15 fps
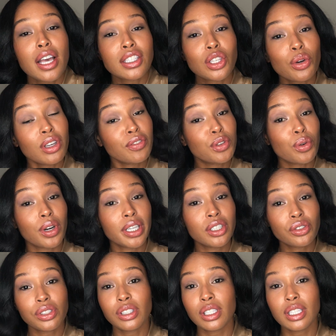So if you are
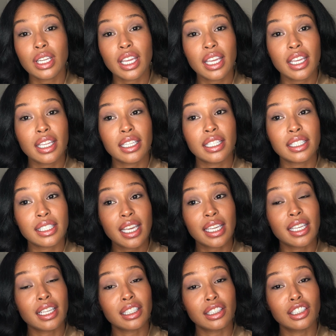interested in
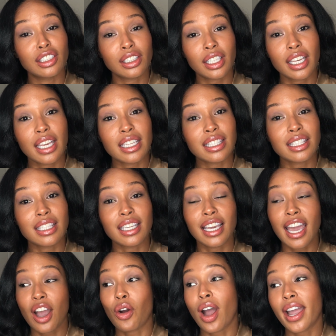taking a look and seeing
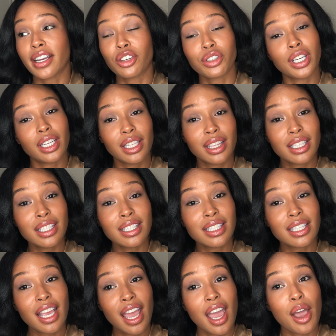how I created
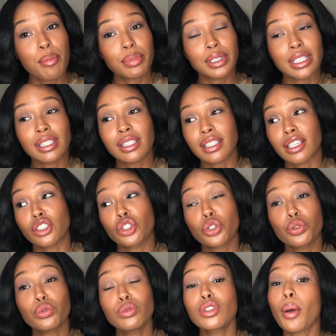this, please stay
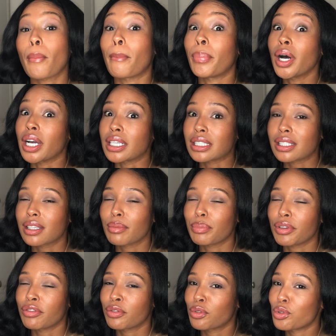tuned. But
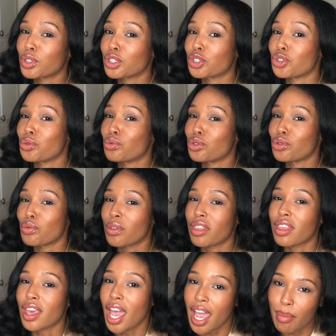before you do
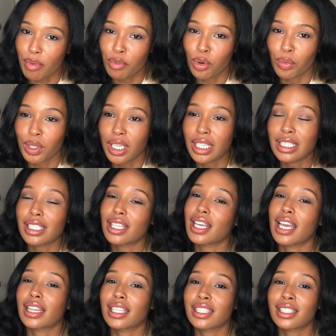that, before we get into
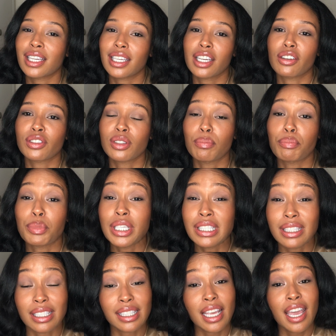that, let's take care of some
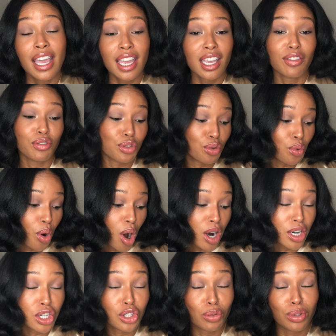business. If you
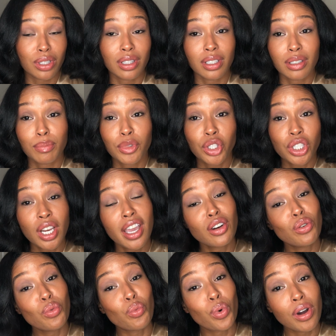are new to the
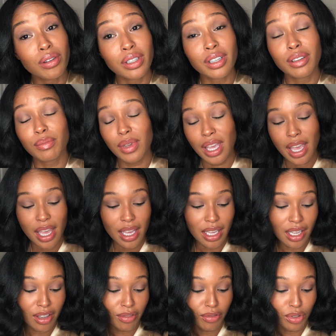channel, welcome.
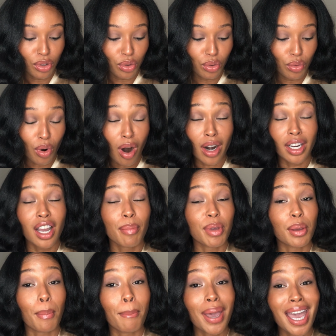If you are
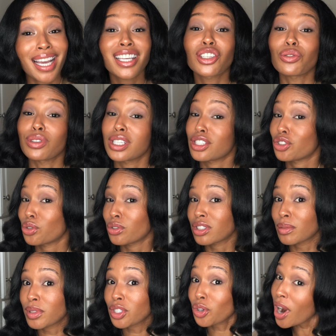coming back, you need to
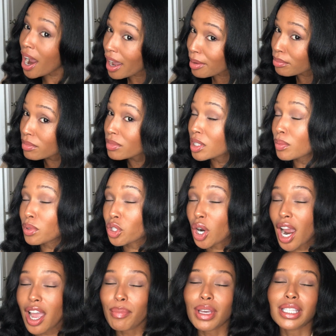subscribe.
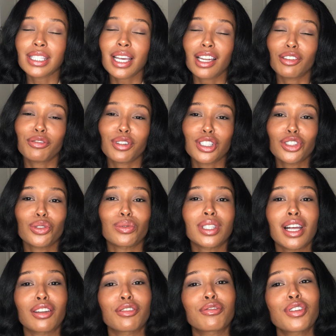Subscribe and tell a friend to
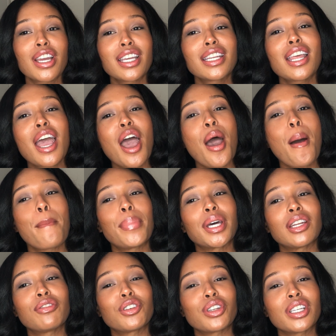tell a friend.
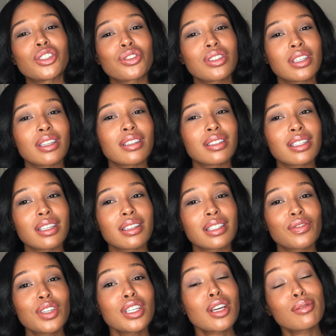But if you're interested in seeing
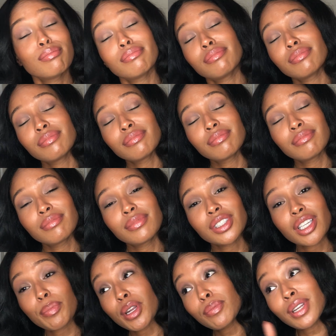this video, it's
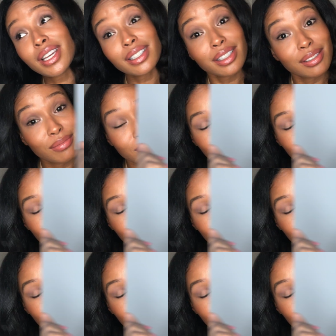coming up next.